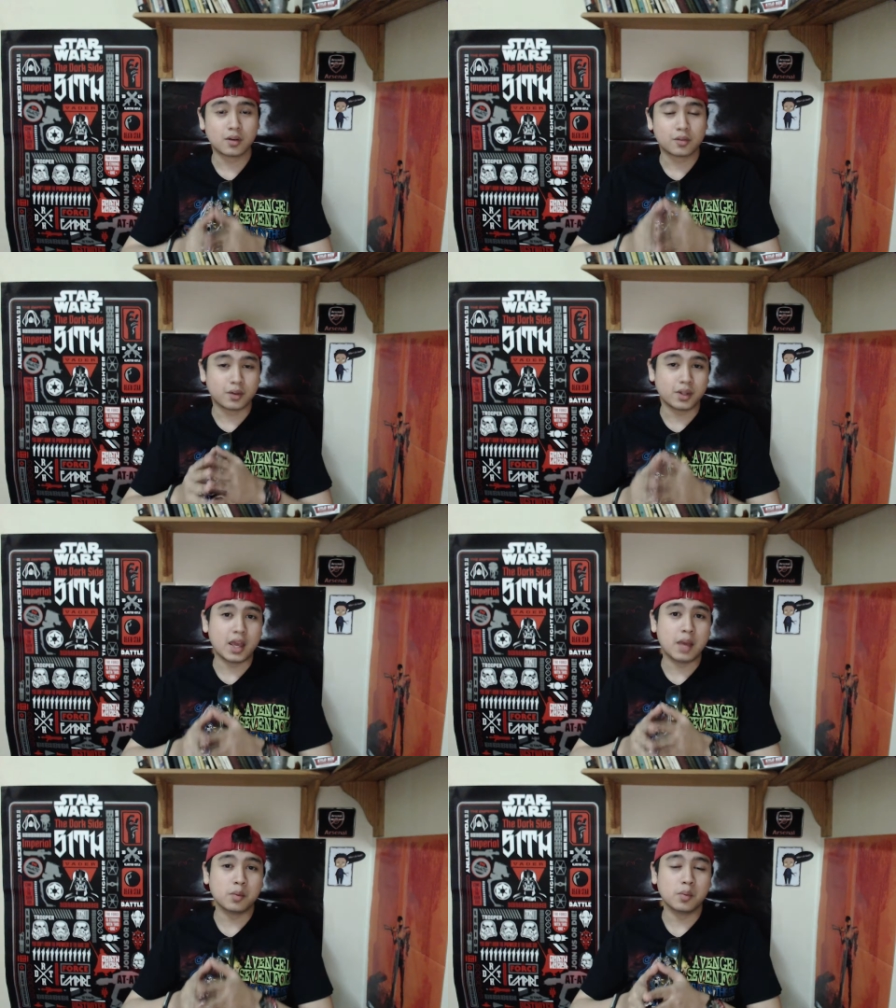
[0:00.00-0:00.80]
for the
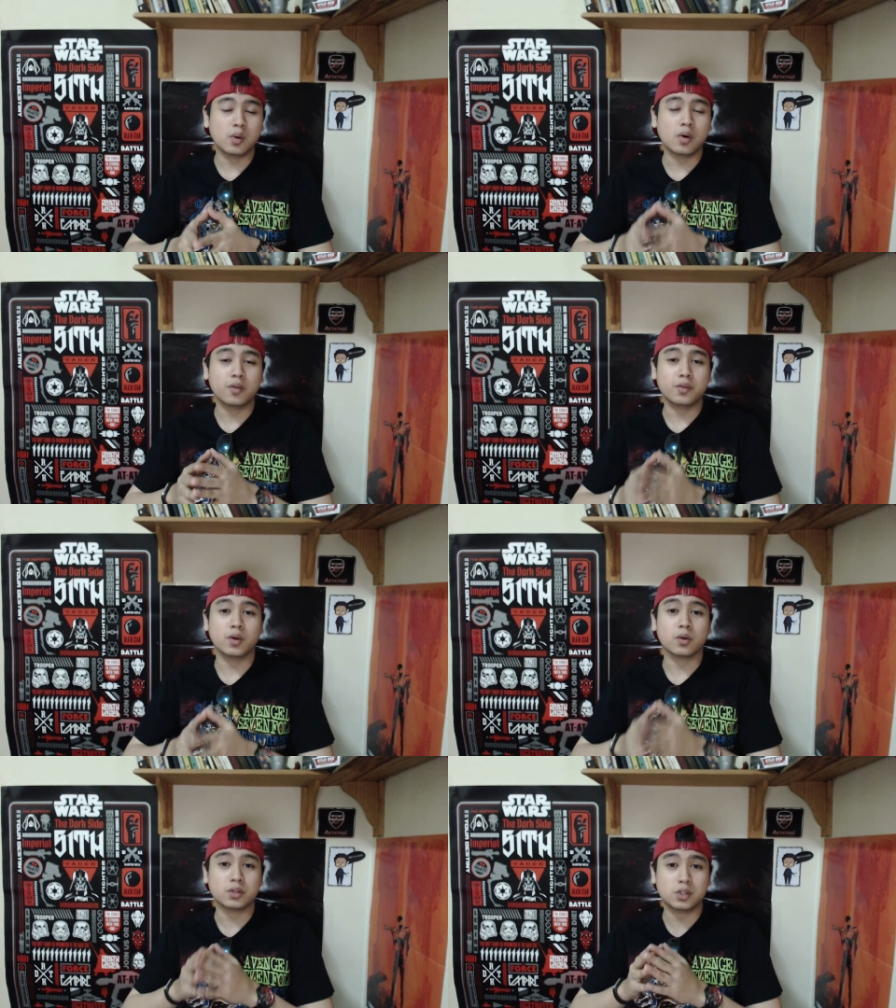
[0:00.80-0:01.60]
MMO of
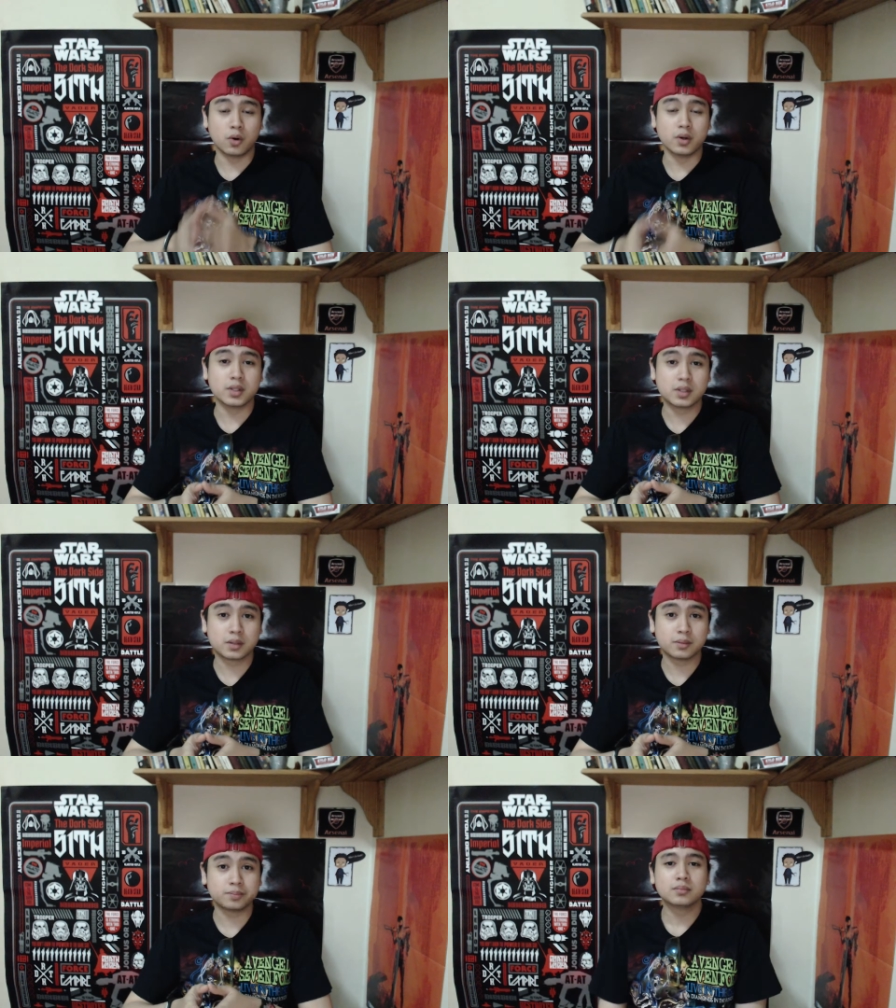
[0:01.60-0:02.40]
your choice.